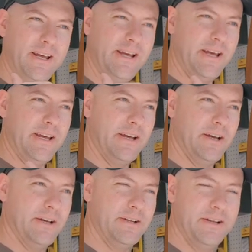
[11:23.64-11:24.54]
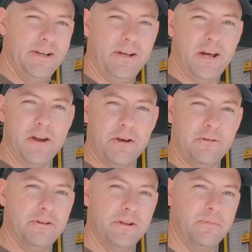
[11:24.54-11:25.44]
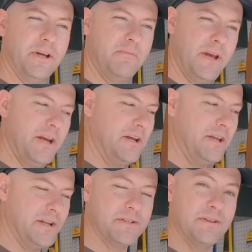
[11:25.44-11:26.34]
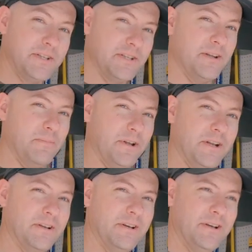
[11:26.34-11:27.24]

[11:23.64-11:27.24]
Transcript: a uh, another template made against this template